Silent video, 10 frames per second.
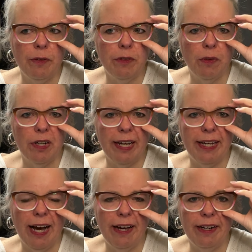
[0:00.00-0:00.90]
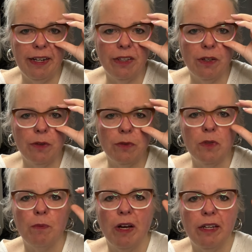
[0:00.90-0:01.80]
don't know that I got any of those,
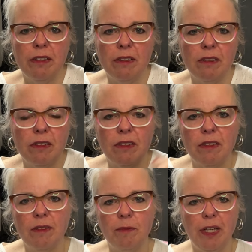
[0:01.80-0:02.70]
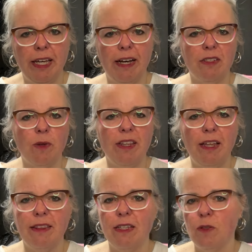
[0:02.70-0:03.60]
but but yeah, so I
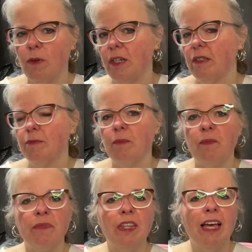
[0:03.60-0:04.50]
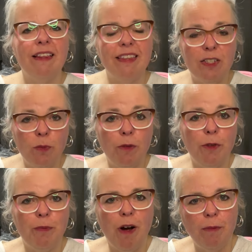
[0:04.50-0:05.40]
thought this one this one
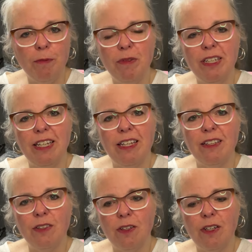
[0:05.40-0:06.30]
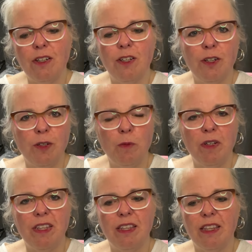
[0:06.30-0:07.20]
would probably look good
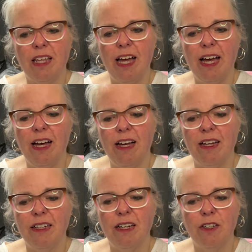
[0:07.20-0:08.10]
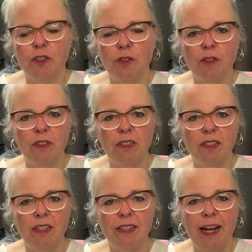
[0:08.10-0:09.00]
with uh, a shirt
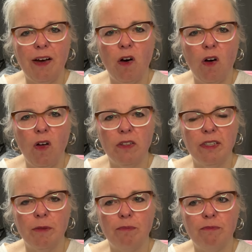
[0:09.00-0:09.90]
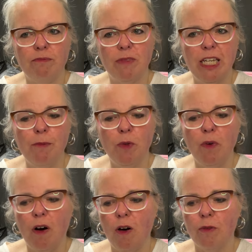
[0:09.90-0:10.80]
that I hauled in a Temu
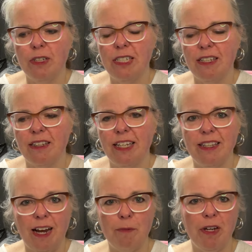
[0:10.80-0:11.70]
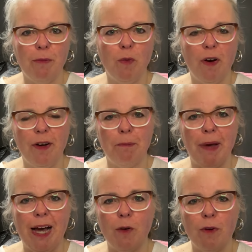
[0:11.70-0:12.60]
haul recently that I'm going to be wearing
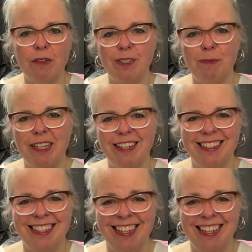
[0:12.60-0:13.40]
backwards because